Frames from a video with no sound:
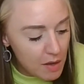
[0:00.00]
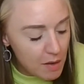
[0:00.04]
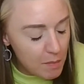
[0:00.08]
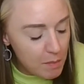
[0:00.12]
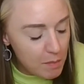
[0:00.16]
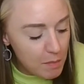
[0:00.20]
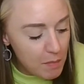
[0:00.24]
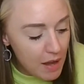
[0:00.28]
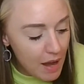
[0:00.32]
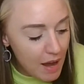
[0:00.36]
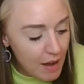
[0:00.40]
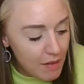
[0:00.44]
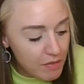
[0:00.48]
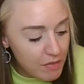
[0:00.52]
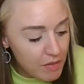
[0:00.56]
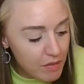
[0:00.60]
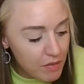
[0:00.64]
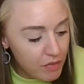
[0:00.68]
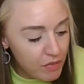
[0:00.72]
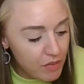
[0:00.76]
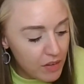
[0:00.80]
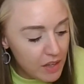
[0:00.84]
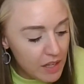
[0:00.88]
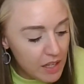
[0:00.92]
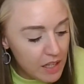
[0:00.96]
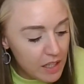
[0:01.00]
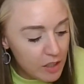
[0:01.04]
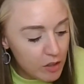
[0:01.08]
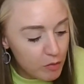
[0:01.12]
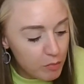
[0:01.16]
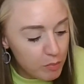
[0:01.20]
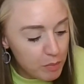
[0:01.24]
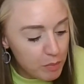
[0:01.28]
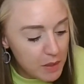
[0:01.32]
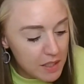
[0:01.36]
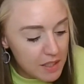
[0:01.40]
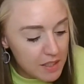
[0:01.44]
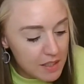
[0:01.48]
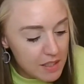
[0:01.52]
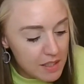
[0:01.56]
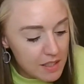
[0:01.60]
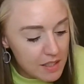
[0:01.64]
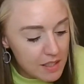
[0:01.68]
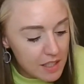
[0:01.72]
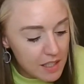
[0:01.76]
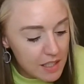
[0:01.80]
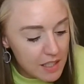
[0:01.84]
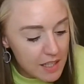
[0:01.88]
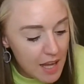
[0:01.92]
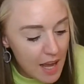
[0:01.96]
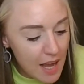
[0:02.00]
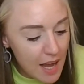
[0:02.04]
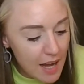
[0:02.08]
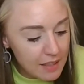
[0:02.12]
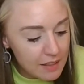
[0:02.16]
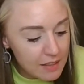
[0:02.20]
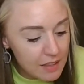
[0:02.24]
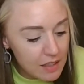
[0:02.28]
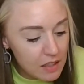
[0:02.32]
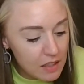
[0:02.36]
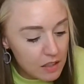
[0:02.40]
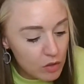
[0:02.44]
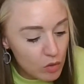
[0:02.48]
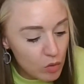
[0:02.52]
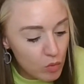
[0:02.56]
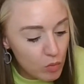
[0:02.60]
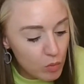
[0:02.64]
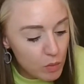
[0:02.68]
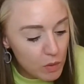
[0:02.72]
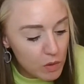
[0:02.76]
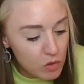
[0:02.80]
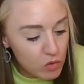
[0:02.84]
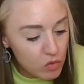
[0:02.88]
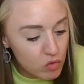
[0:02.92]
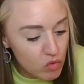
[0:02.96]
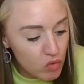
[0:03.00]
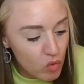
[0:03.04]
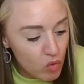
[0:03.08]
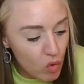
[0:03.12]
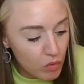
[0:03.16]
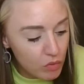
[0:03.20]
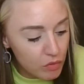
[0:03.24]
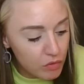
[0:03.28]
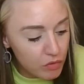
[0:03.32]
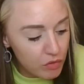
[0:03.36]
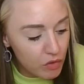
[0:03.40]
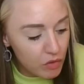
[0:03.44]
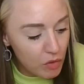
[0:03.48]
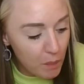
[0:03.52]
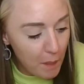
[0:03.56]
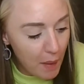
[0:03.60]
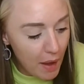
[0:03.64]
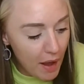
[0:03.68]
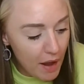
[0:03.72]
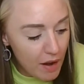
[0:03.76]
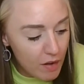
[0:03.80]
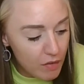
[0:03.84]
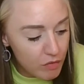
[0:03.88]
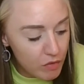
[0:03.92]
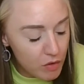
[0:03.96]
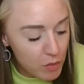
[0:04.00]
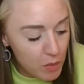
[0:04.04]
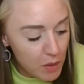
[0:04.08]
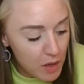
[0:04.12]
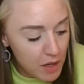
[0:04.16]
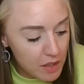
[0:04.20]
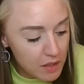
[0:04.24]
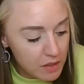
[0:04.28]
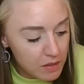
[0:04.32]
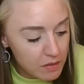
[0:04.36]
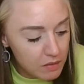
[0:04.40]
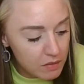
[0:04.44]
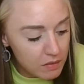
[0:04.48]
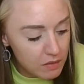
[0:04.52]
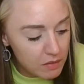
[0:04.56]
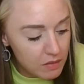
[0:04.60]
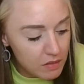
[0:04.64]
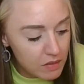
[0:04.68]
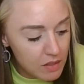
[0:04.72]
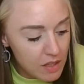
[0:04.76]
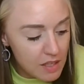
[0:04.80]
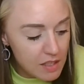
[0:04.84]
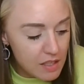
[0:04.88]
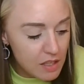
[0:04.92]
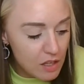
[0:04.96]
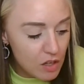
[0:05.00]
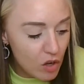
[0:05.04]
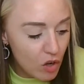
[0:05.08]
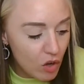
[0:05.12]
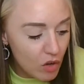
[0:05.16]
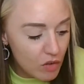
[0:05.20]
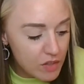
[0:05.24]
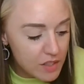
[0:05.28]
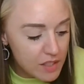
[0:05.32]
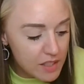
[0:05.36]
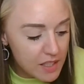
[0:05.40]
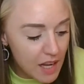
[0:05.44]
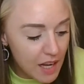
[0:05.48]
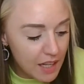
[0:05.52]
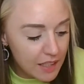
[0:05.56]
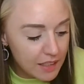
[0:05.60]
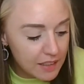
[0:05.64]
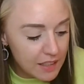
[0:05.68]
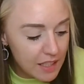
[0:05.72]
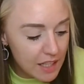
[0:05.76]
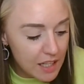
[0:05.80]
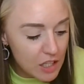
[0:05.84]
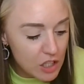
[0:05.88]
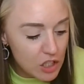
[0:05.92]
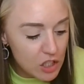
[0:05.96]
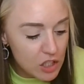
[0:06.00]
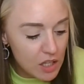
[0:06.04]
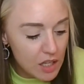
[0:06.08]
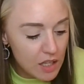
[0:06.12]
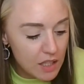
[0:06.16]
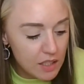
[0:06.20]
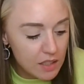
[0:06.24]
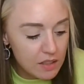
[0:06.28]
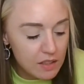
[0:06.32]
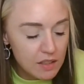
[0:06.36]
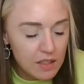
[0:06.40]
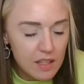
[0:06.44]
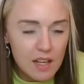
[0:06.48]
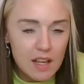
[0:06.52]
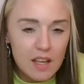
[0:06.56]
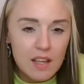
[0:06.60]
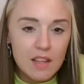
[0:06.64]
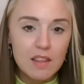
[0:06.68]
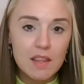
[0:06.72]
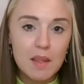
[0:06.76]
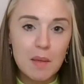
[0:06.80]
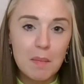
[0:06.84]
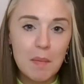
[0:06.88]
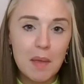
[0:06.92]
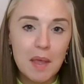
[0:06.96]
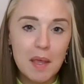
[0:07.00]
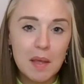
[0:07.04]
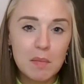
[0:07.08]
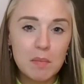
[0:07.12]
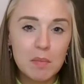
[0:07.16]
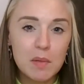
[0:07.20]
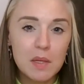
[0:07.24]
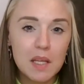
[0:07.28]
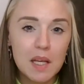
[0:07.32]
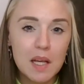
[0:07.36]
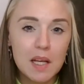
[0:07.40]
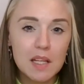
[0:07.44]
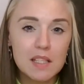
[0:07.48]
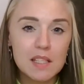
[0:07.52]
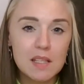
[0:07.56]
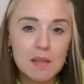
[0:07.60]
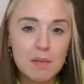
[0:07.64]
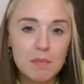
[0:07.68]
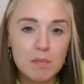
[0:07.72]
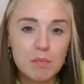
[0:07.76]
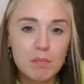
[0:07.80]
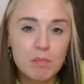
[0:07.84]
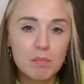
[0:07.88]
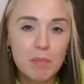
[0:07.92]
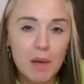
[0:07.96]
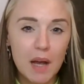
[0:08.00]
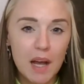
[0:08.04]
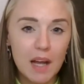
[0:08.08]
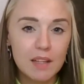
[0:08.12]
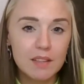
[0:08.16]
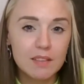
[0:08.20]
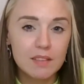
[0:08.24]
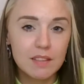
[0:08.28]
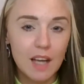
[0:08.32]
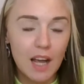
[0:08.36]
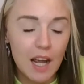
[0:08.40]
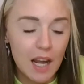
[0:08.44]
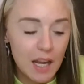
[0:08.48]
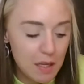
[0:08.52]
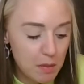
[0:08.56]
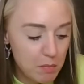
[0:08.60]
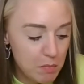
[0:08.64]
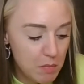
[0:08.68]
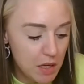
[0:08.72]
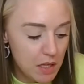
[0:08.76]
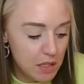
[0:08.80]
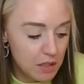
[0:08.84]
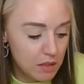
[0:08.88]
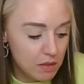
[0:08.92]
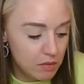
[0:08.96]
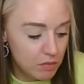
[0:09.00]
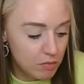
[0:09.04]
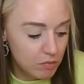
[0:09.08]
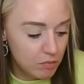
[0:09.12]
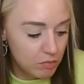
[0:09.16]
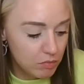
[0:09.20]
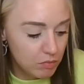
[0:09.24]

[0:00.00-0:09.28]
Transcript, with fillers: may have the feeling of being disconnected or withdrawn from everyone. There's a lot of stagnation. There may be some bad timing